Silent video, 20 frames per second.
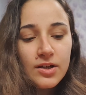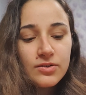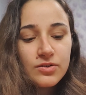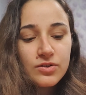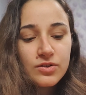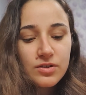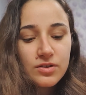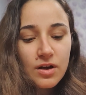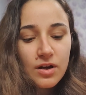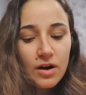
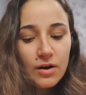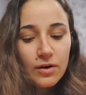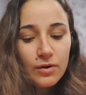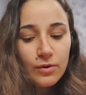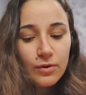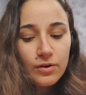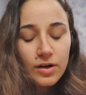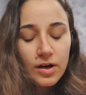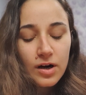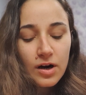
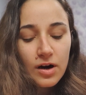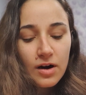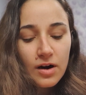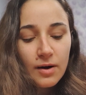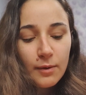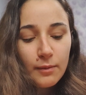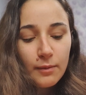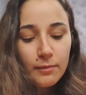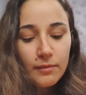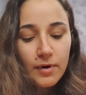So
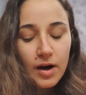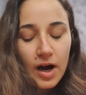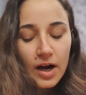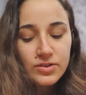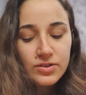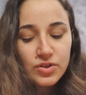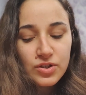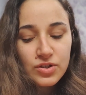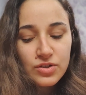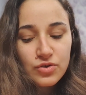
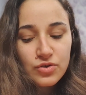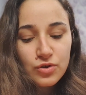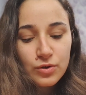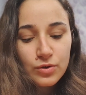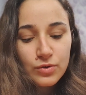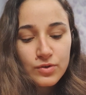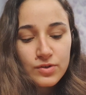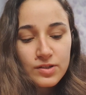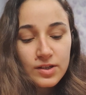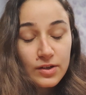I just
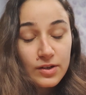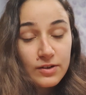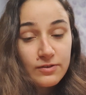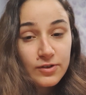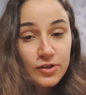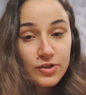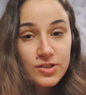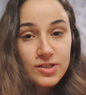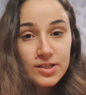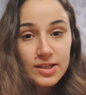chose the
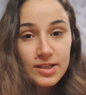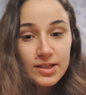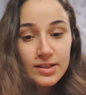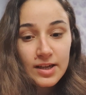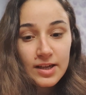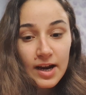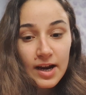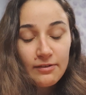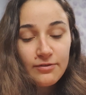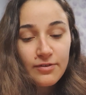university
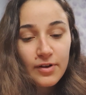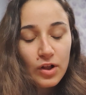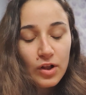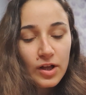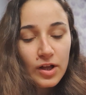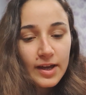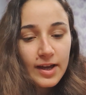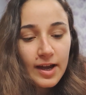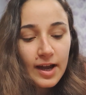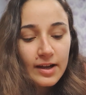that I felt
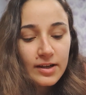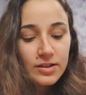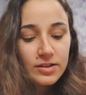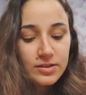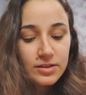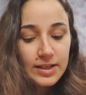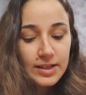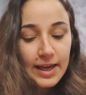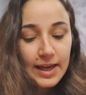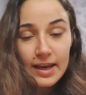like I
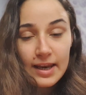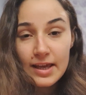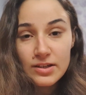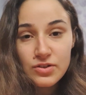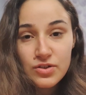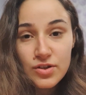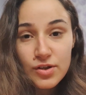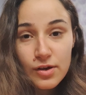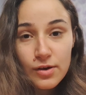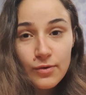could get
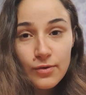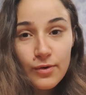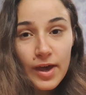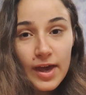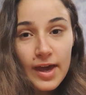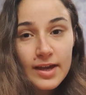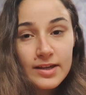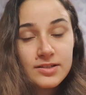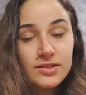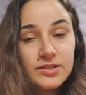into,
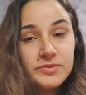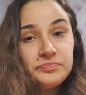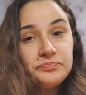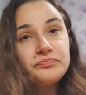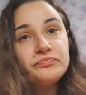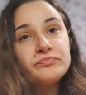and